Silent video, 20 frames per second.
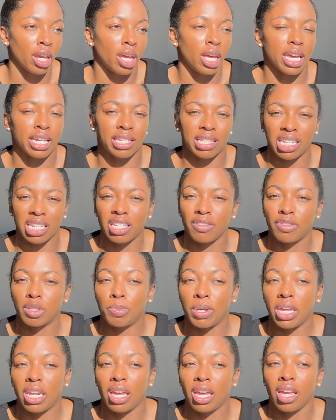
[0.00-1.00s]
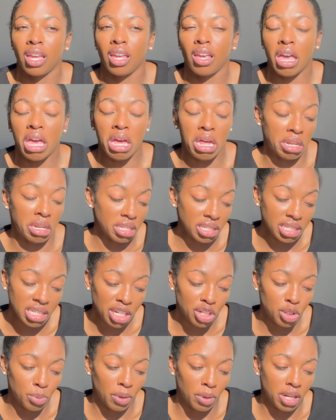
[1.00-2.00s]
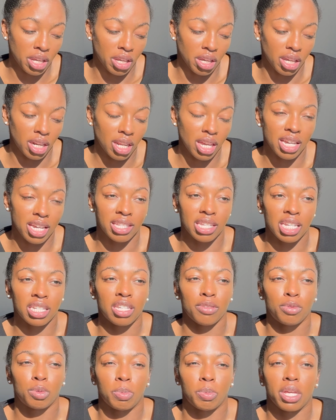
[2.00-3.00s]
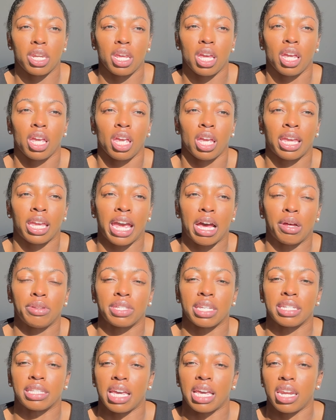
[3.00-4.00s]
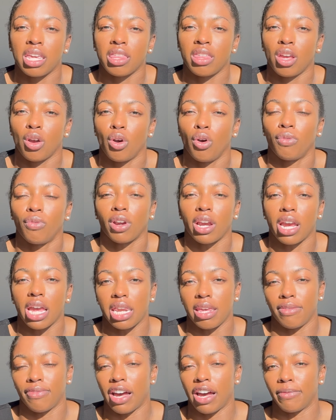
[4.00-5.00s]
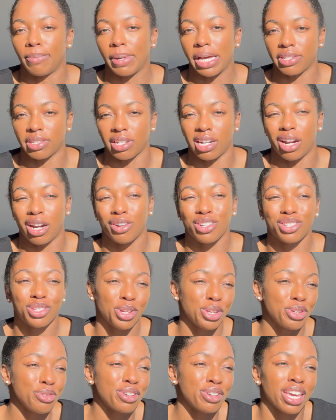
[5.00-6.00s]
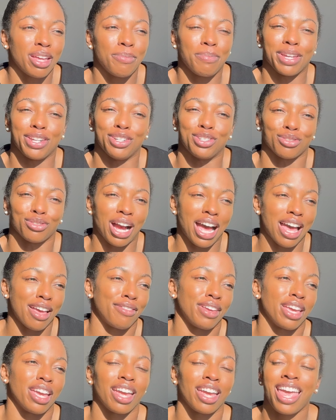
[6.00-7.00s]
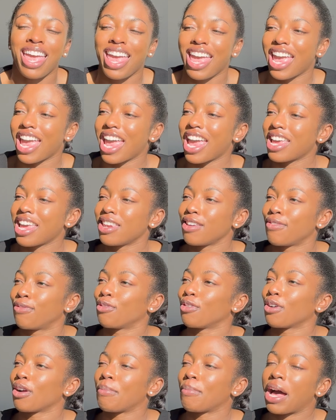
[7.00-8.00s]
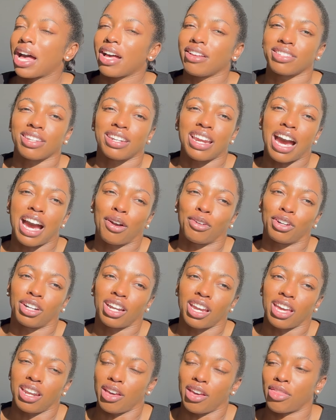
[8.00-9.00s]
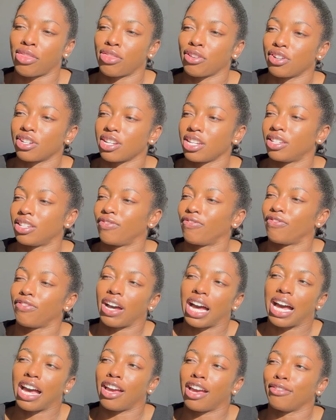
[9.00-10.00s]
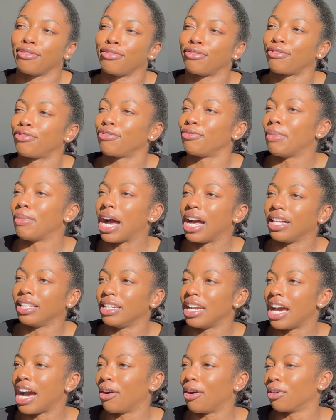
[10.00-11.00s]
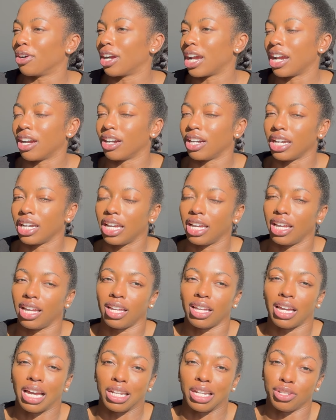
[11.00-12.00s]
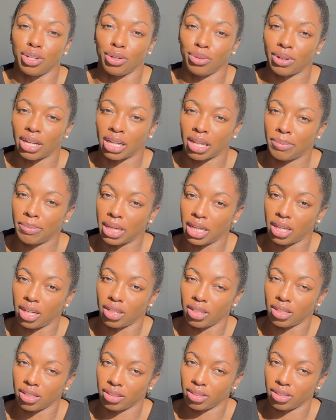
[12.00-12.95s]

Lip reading: Excessive speeding, and this is actually pretty good, excessive speeding counts as anything over 85 miles an hour. So you can be driving 84 miles an hour in a 35 mile an hour area. I don't recommend,